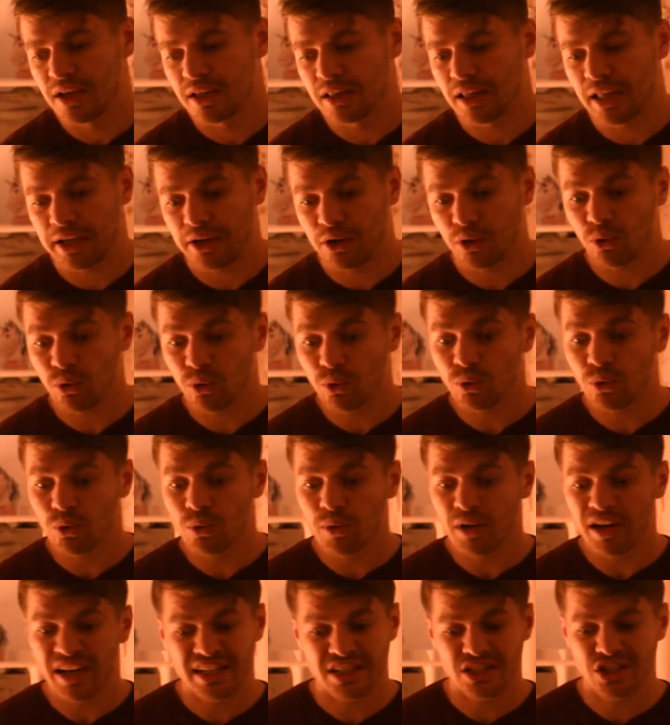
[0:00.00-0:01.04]
Like
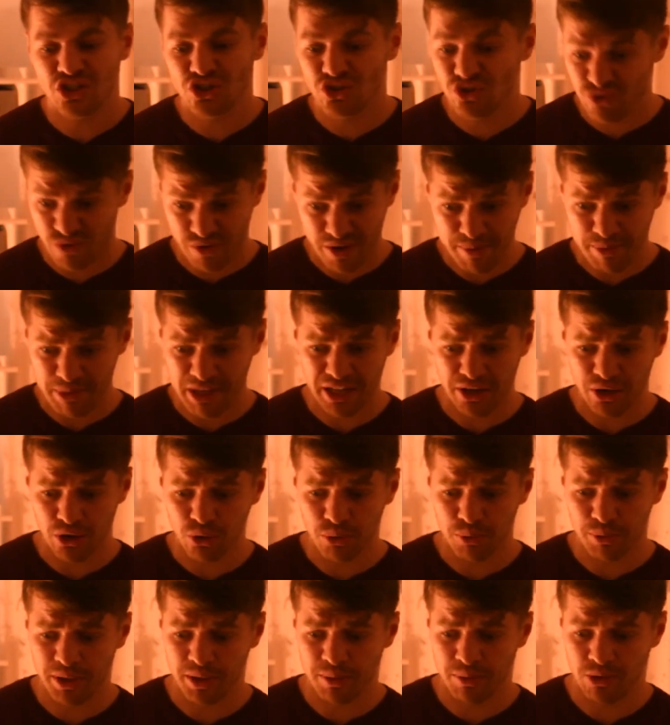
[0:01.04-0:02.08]
all extremely
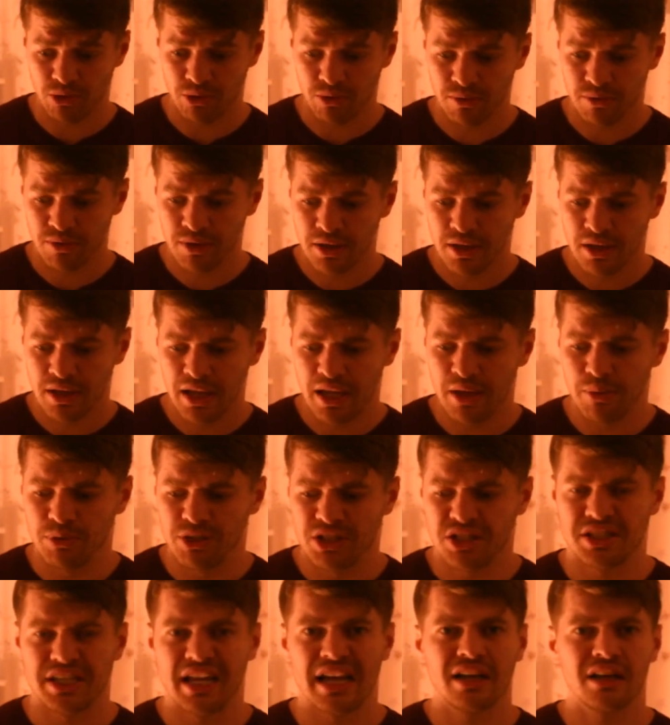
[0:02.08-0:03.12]
old people, he
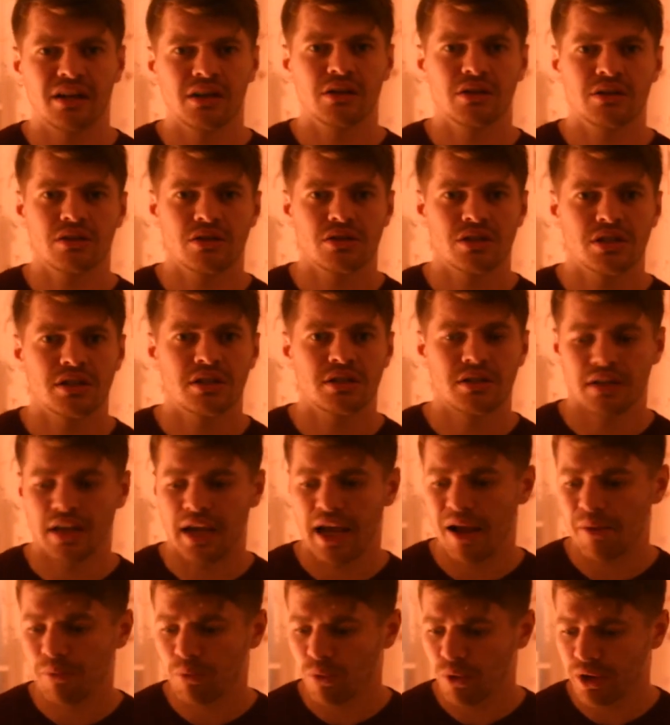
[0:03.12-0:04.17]
was delicate
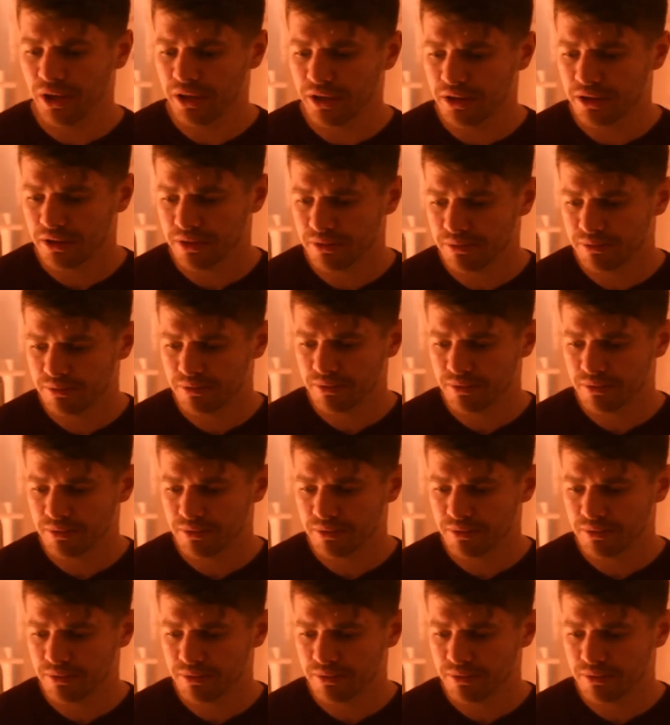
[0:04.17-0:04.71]
and weak.